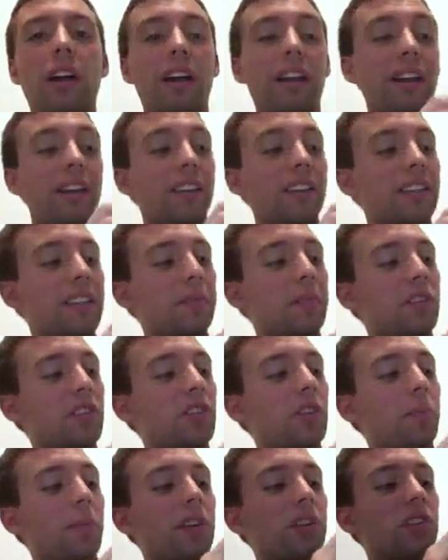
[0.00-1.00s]
like this image
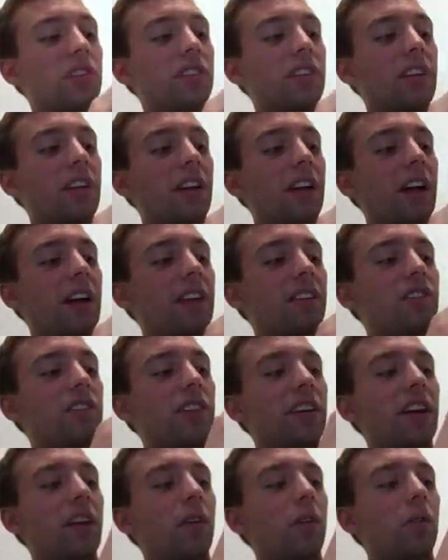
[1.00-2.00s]
so much that I
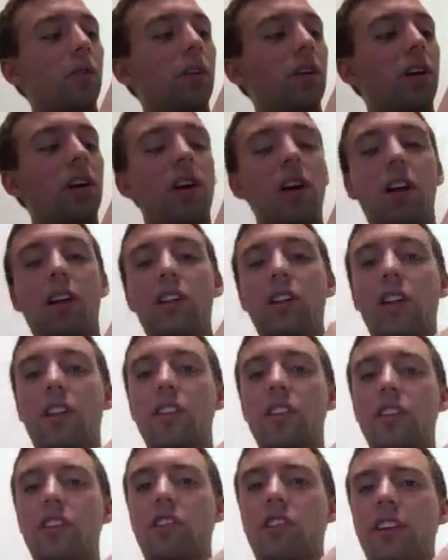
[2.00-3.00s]
took out a lot
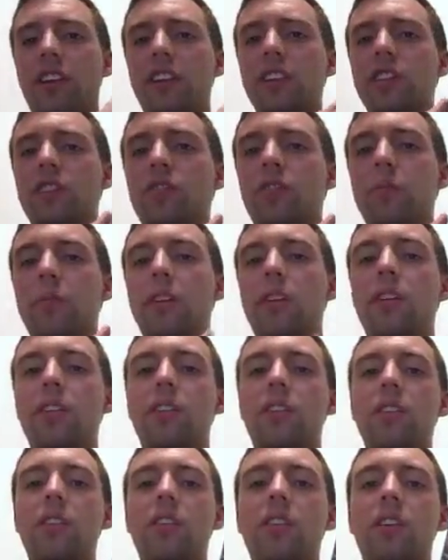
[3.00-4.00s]
of the greens from
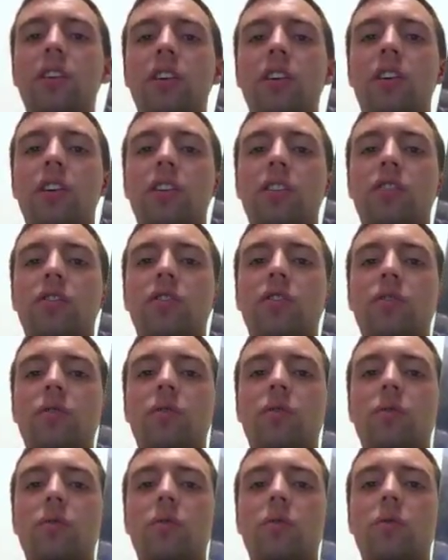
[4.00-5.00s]
here
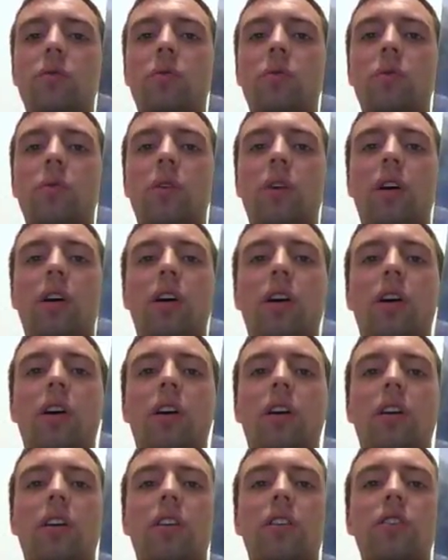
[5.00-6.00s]
to
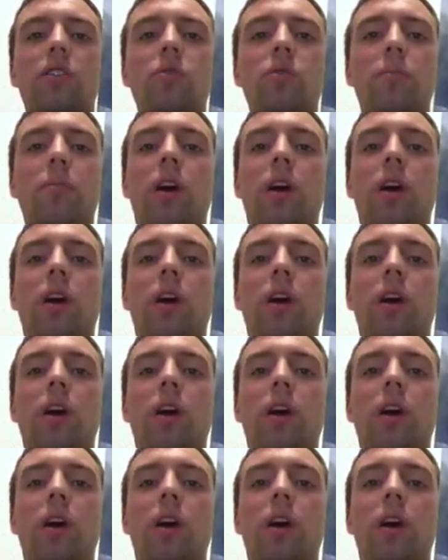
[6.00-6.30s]
do a